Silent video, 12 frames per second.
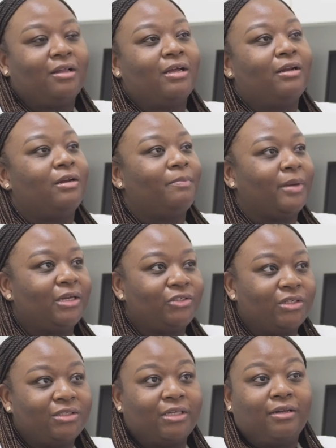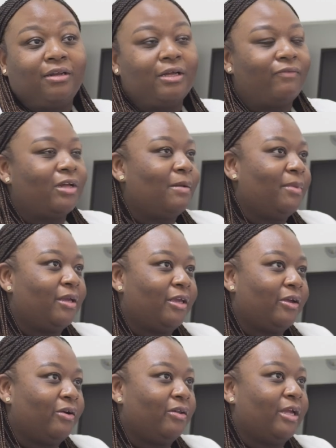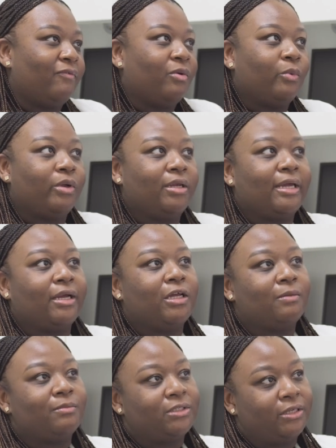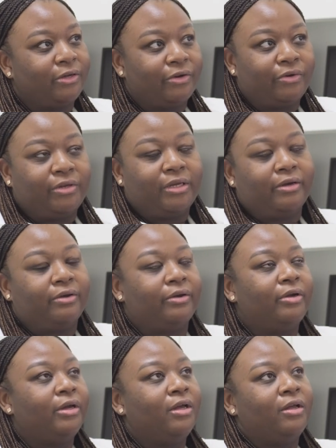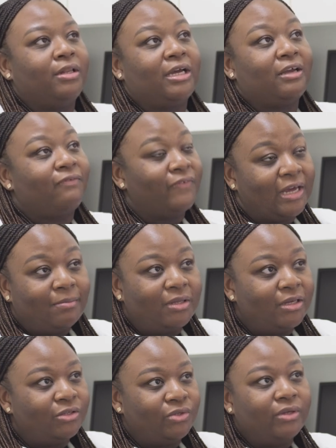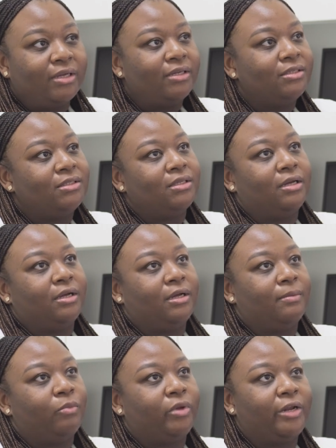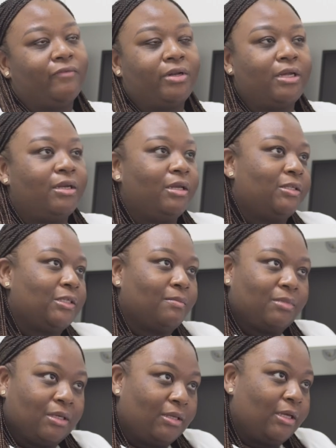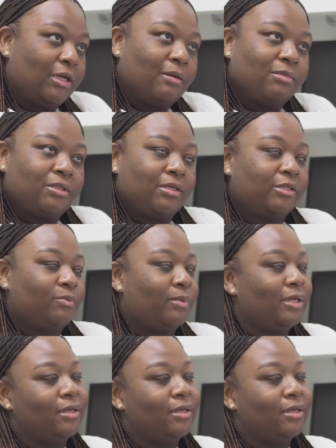a lot of the patients, they love coming here. Everyone that comes here, they're like family to us. Um, whenever they need something, they come to us without